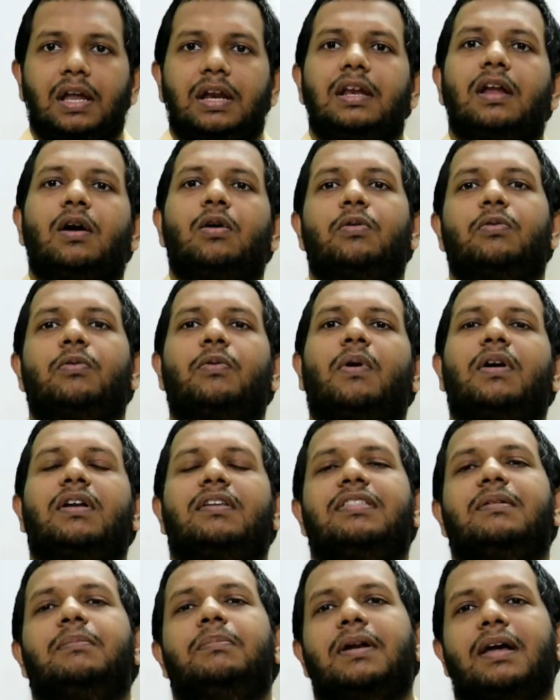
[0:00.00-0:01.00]
Now,
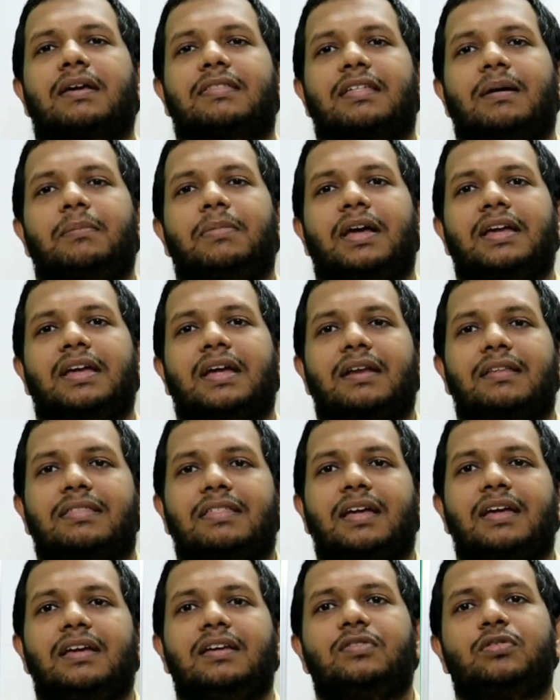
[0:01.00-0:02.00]
one simple example I can
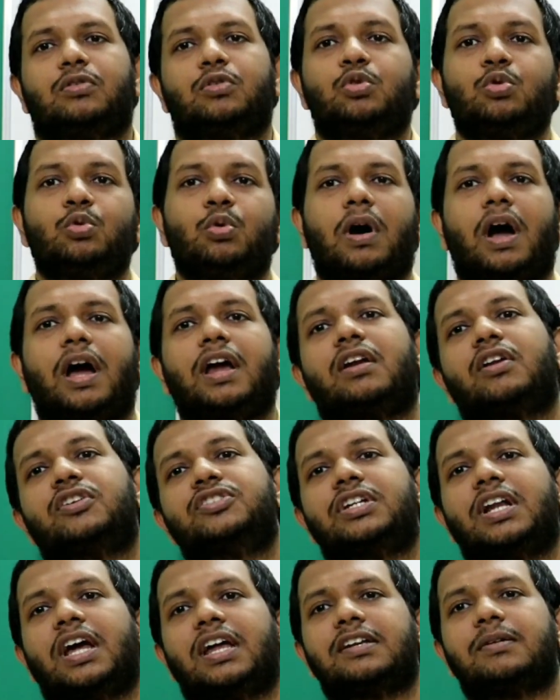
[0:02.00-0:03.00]
say is two
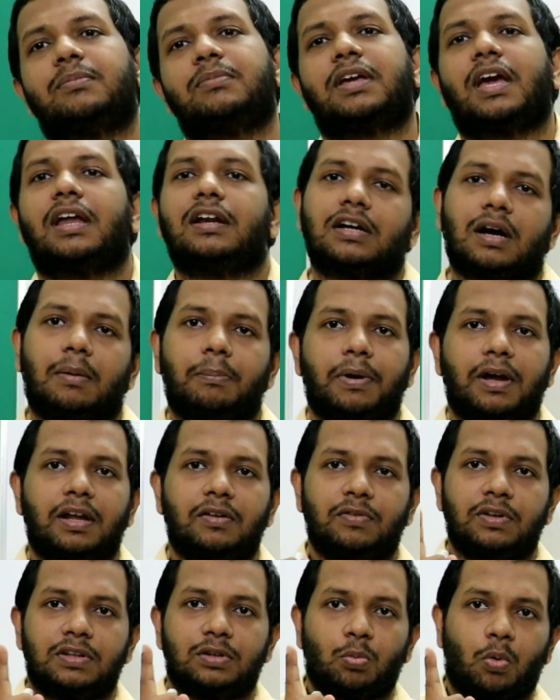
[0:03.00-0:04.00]
hydrogen atoms can
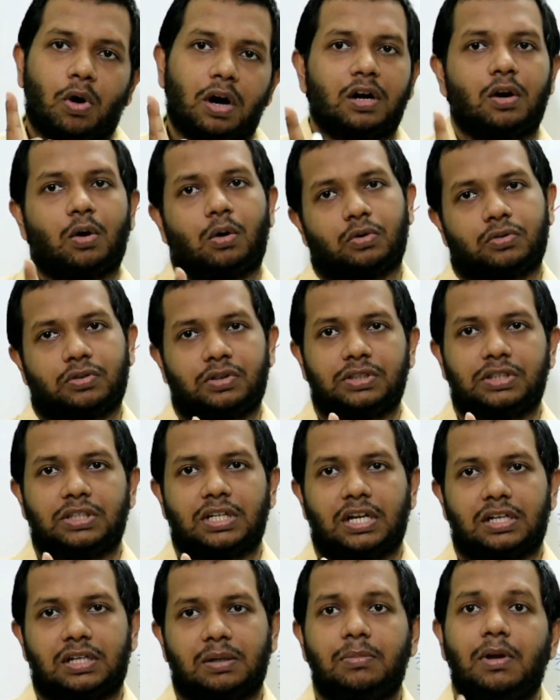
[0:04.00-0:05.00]
combine with one oxygen
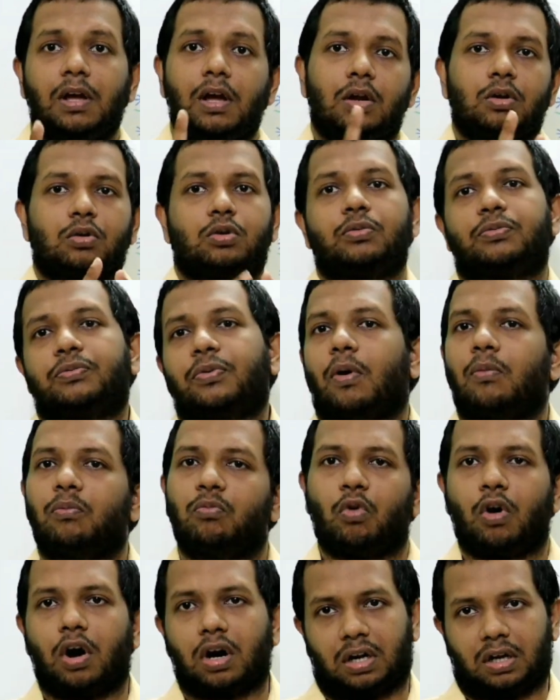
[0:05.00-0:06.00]
atom to
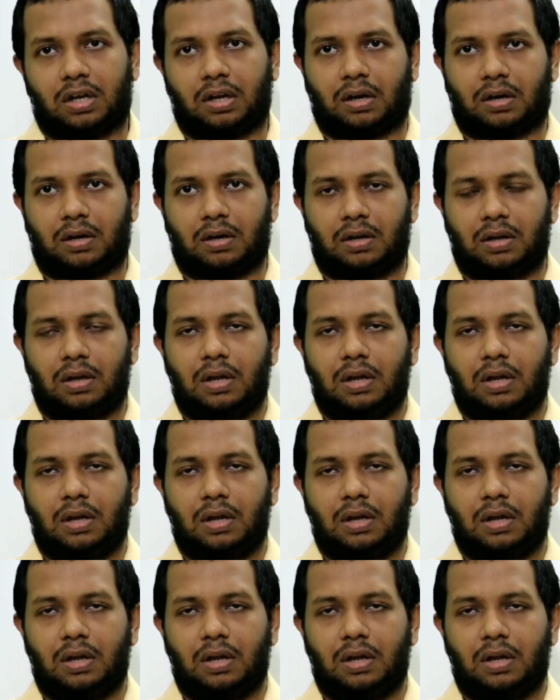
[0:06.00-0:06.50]
form water.